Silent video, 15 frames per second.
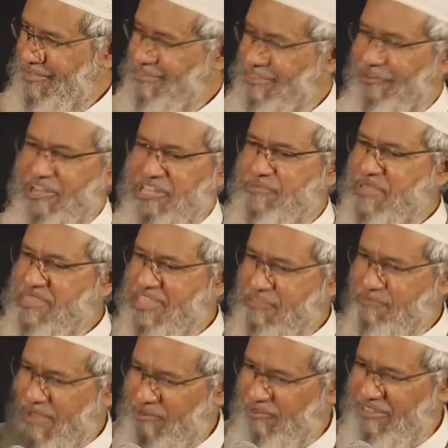The rich
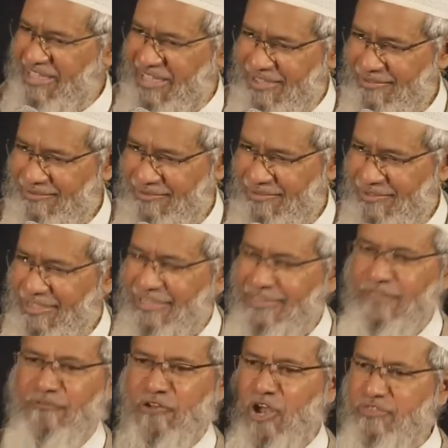businessmen were there,
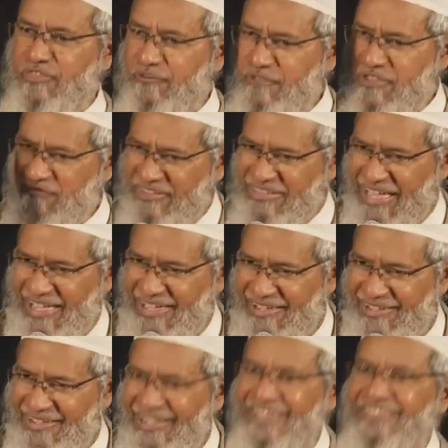the philanthropists were there,
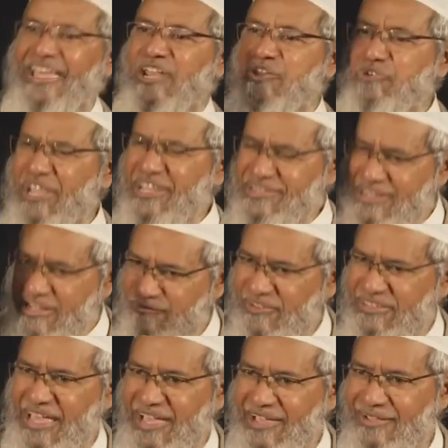the educationists
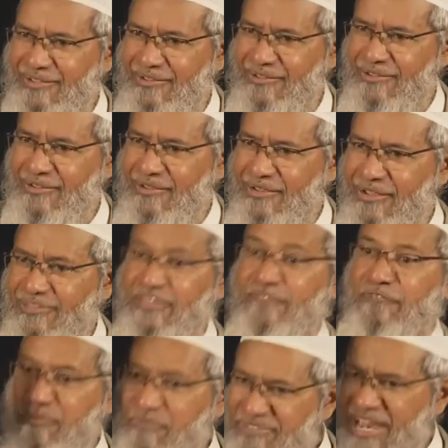were there, the
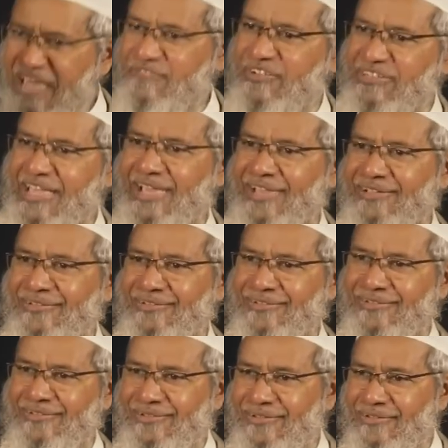film stars were there,
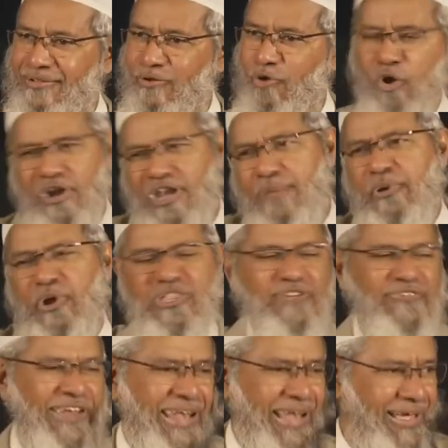only because
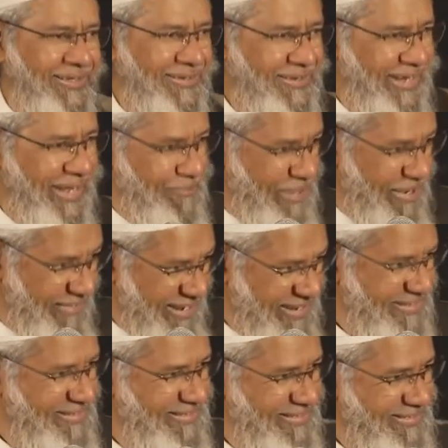of Allah, number
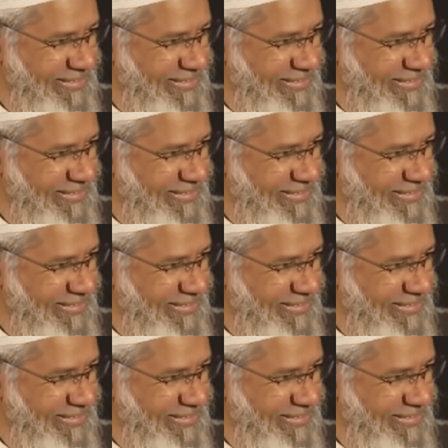one.